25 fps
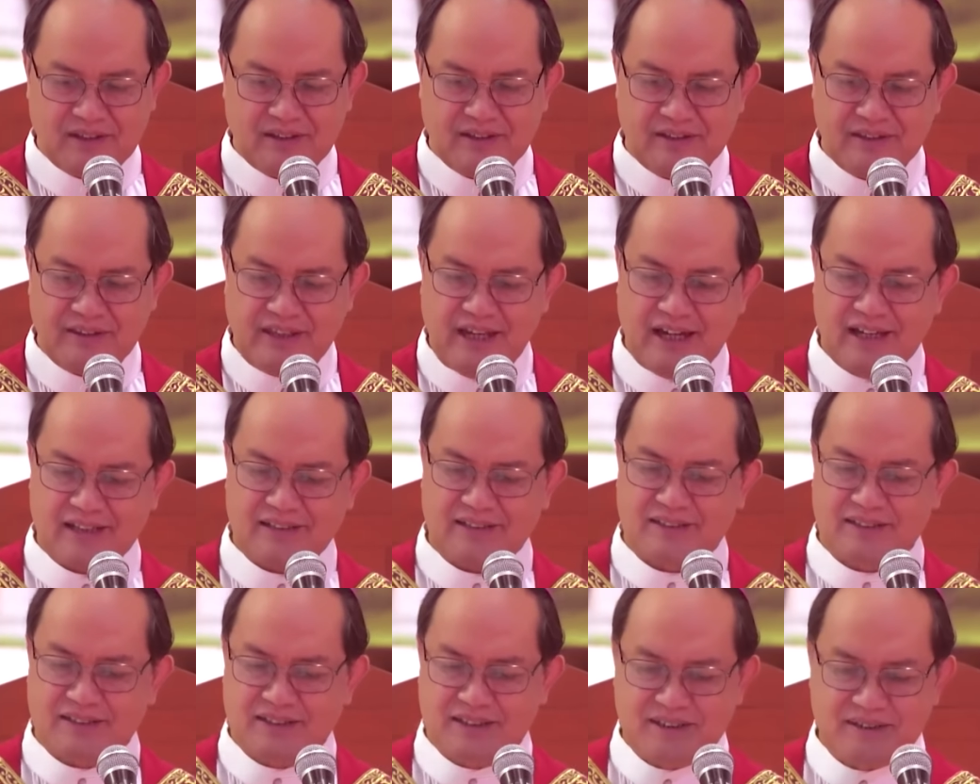
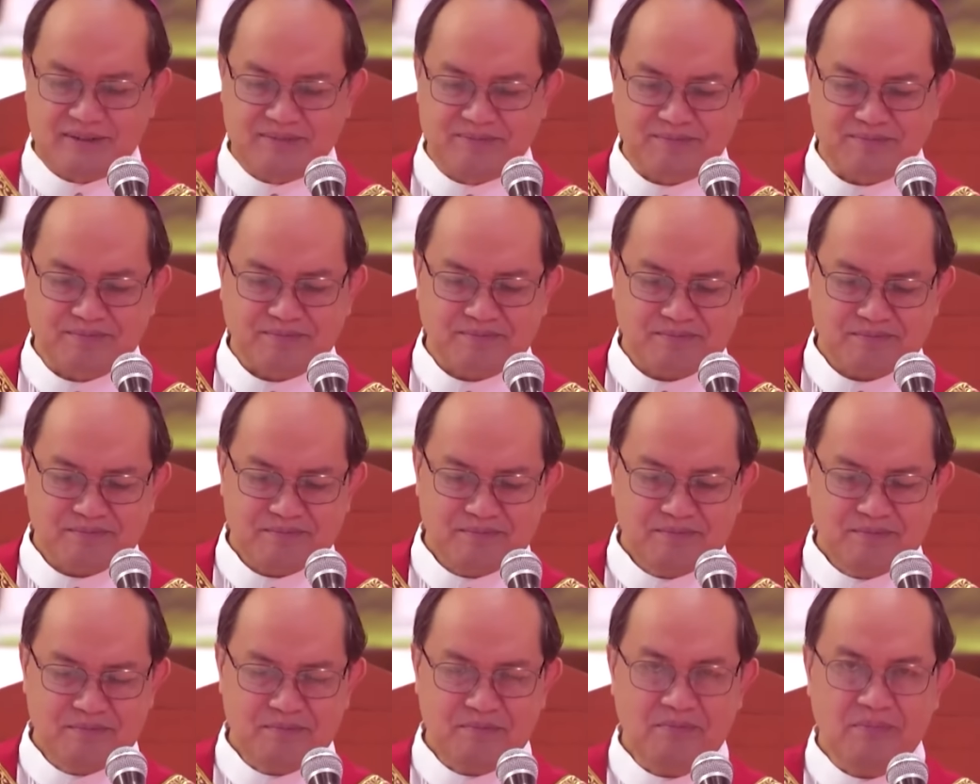that
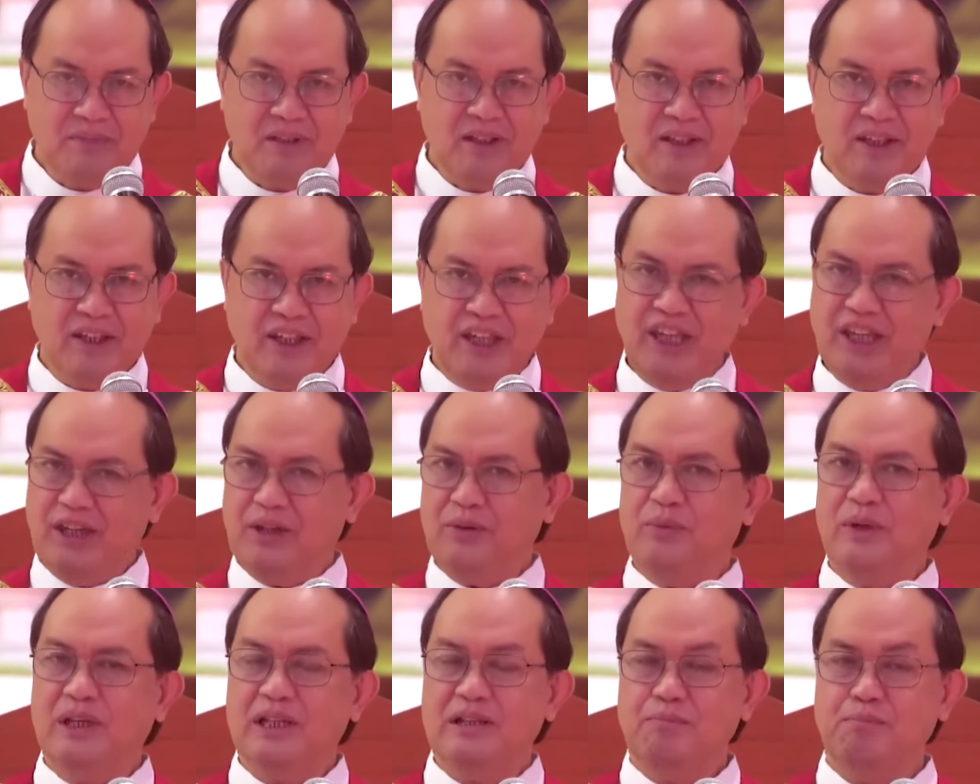
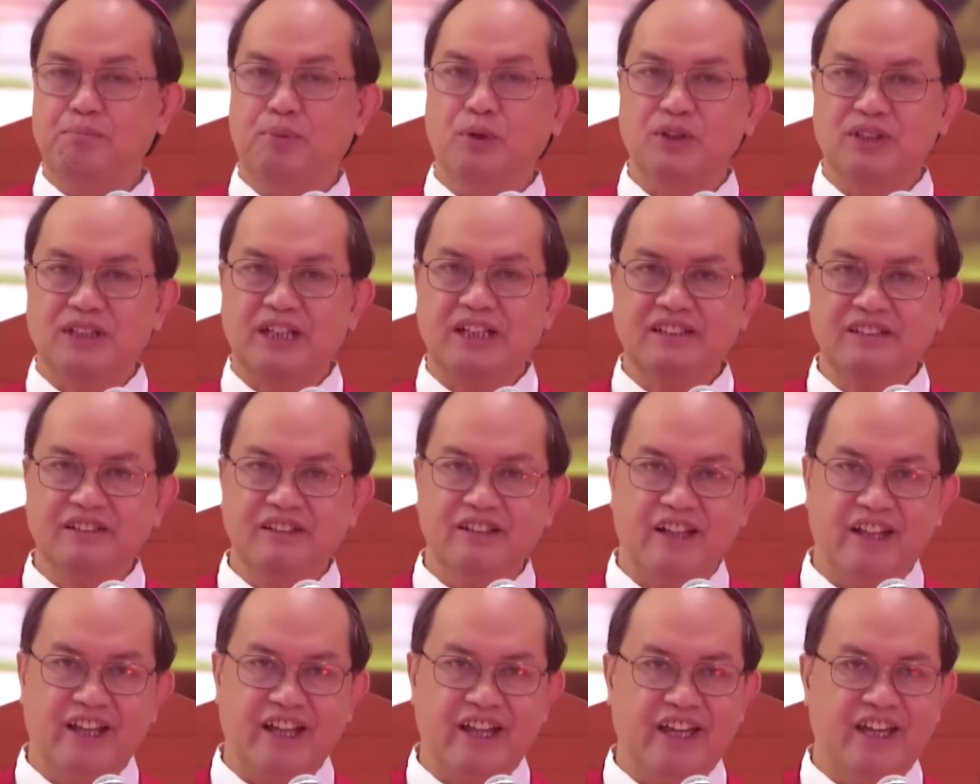He will put an